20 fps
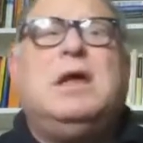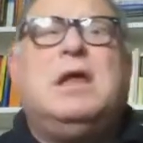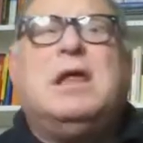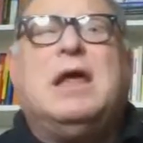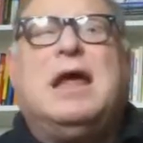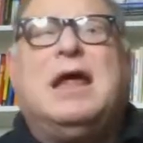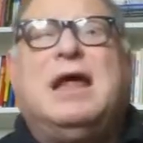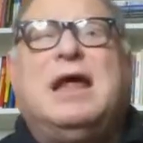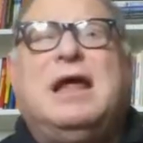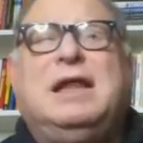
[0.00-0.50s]

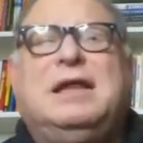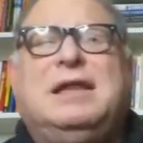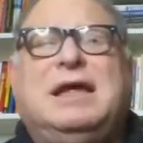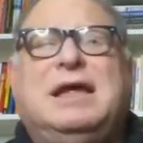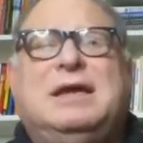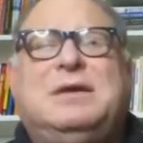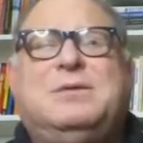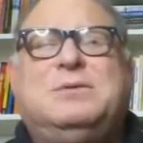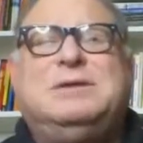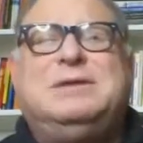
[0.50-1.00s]
And
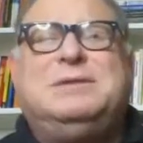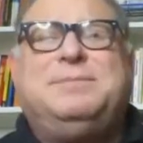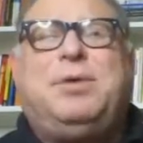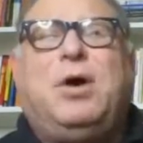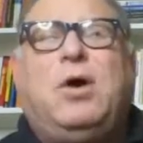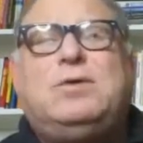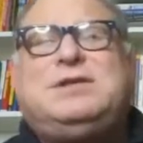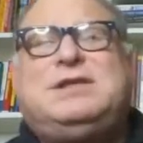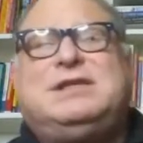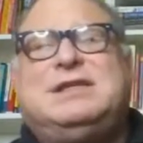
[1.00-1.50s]
then we
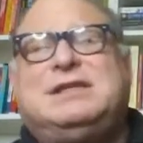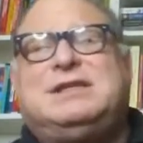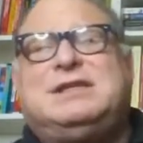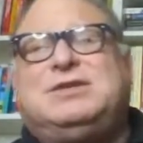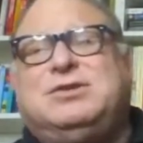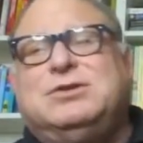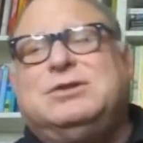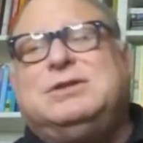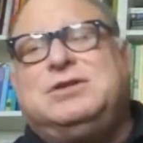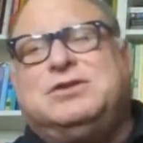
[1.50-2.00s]
post it
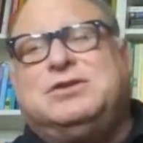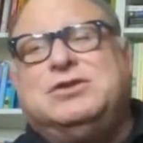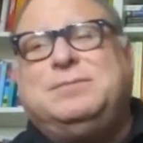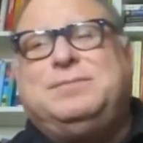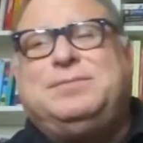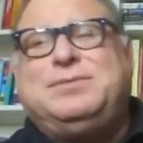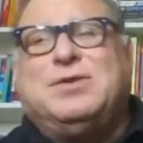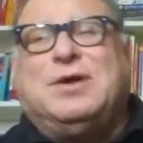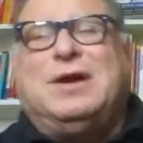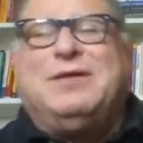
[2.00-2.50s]
to the
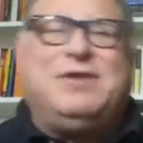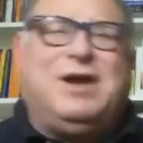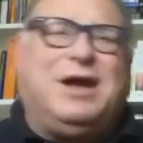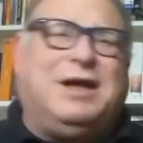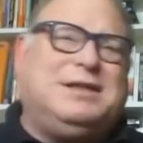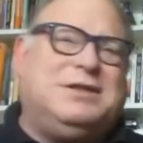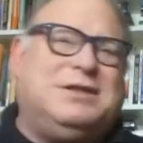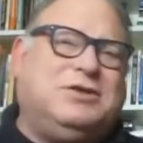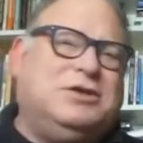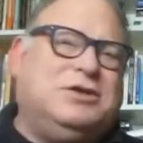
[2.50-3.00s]
group. So I've
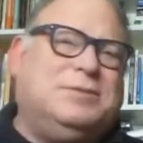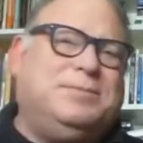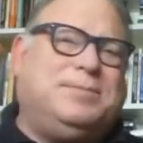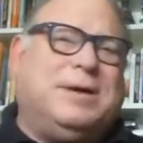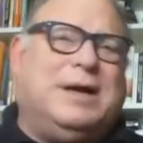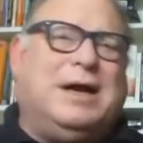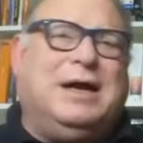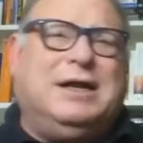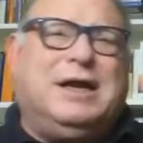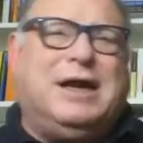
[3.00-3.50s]
got the group,
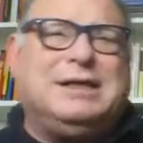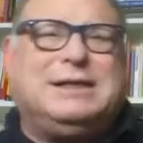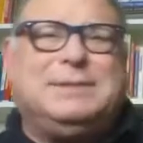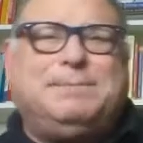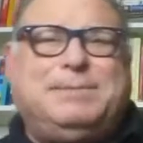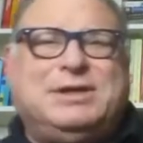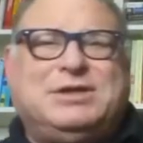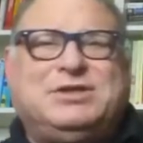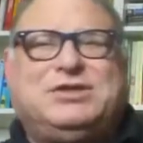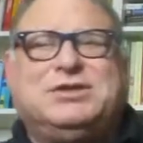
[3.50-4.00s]
I got the
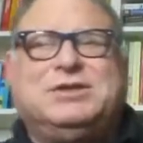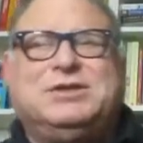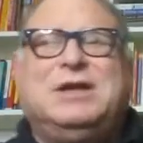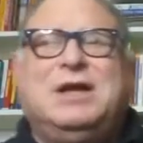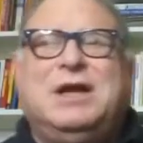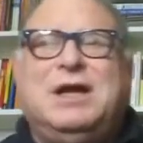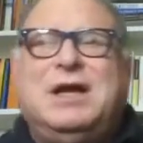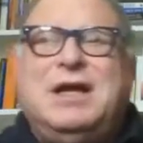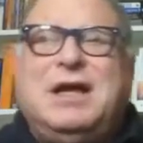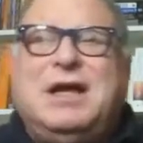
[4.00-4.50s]
picture,
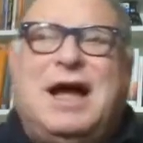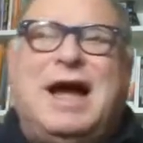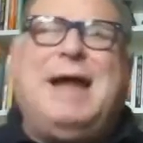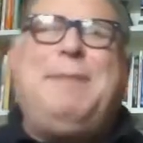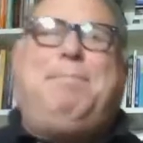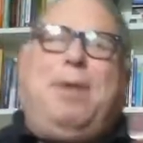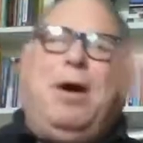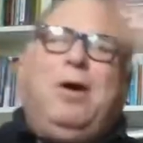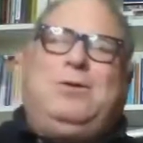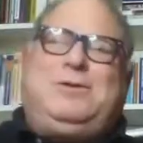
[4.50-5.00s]
I
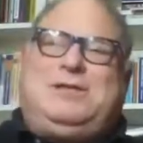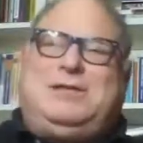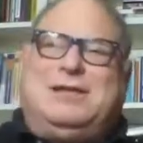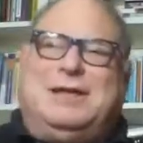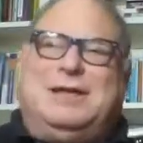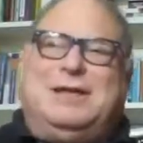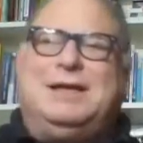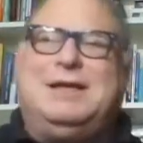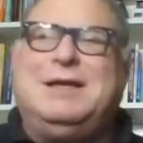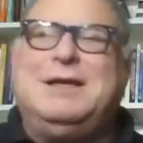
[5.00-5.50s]
post
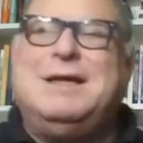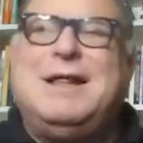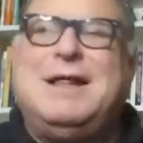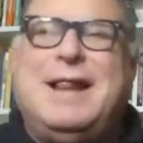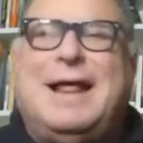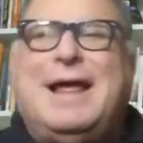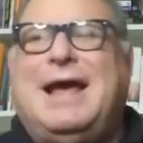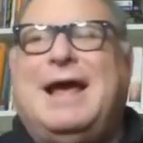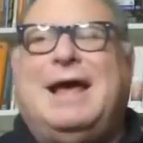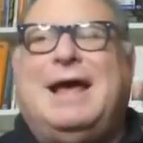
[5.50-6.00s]
it.
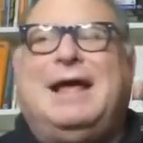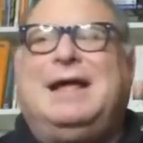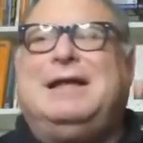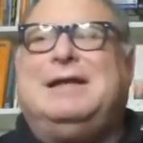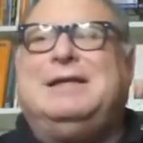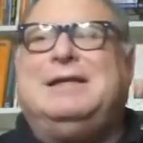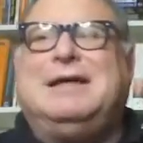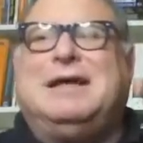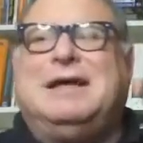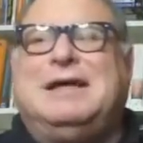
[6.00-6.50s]

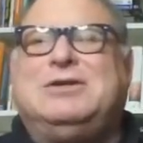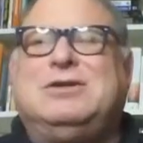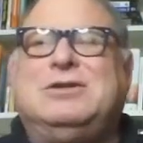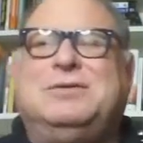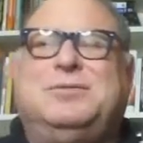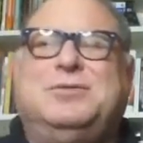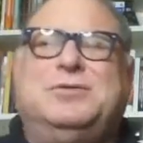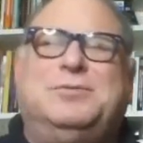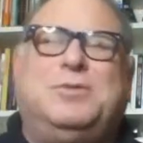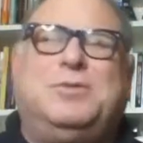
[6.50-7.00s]
And I
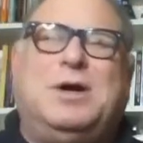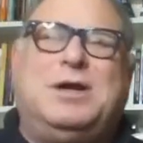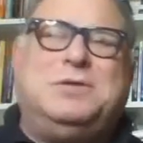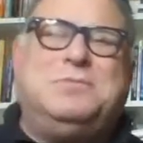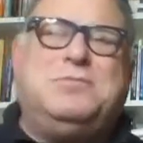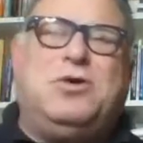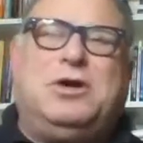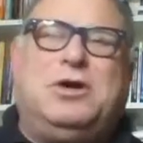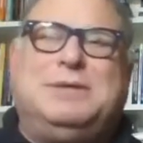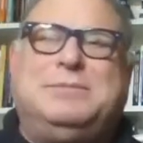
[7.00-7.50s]
could do one or
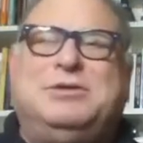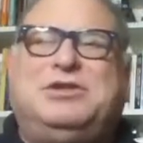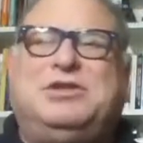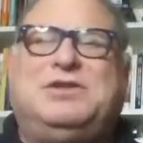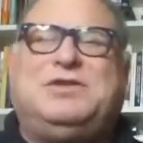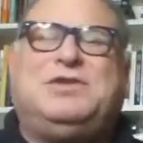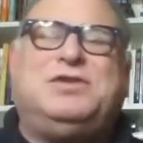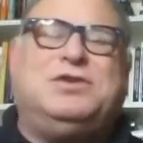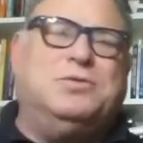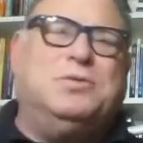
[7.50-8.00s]
more
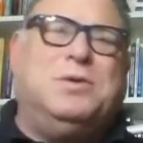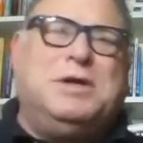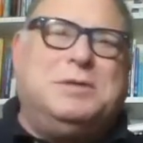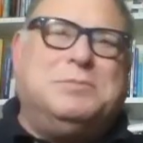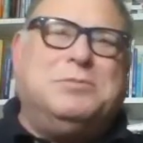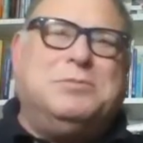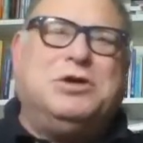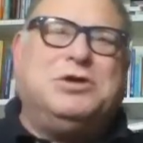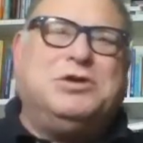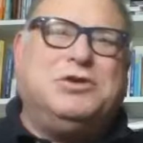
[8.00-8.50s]
images to one or
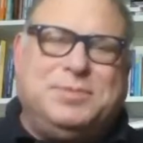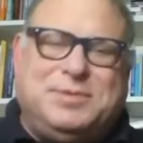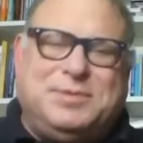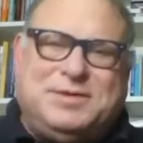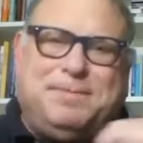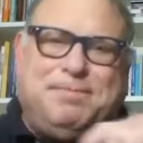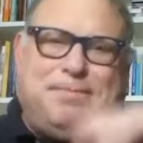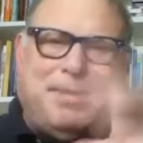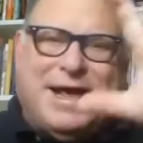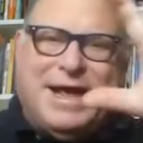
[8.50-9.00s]
more
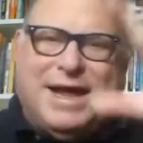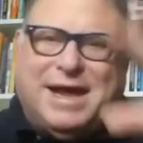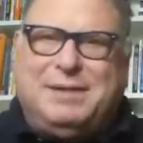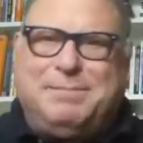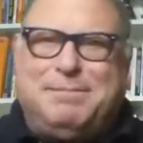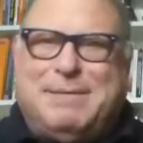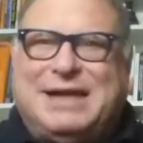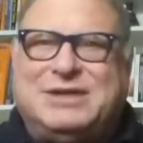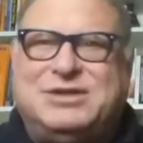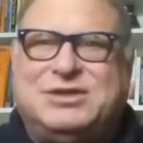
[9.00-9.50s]
groups.
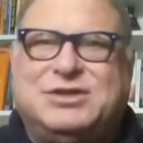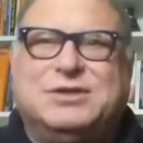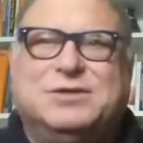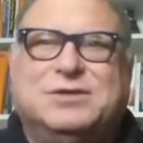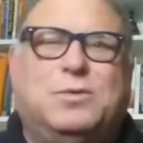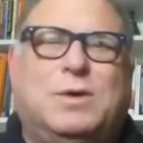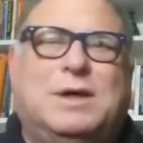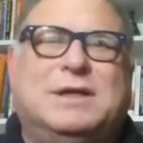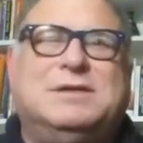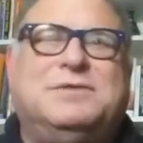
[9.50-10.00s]
Bang,
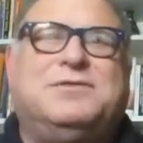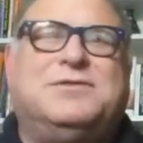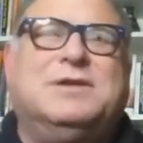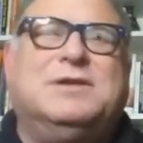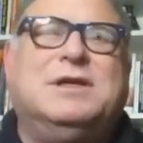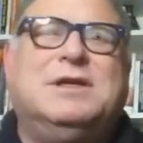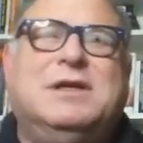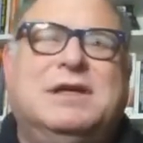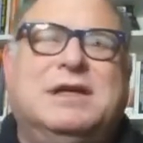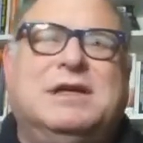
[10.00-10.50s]
magical, wonderful.
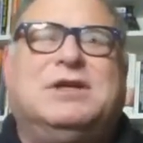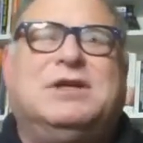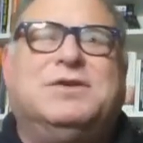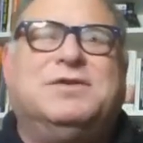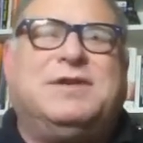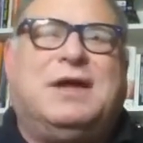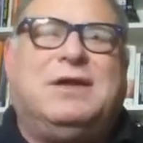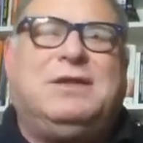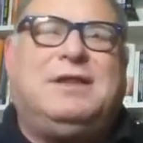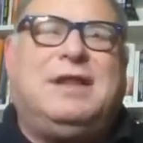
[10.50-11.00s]
It
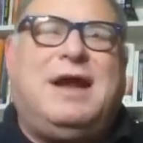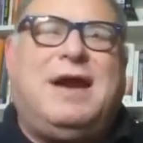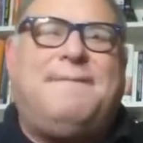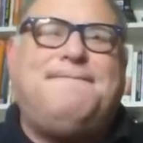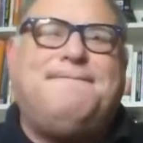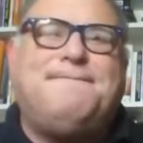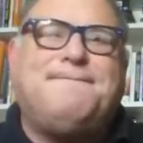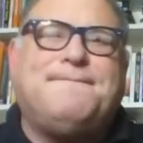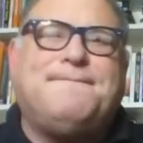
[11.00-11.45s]
goes out there.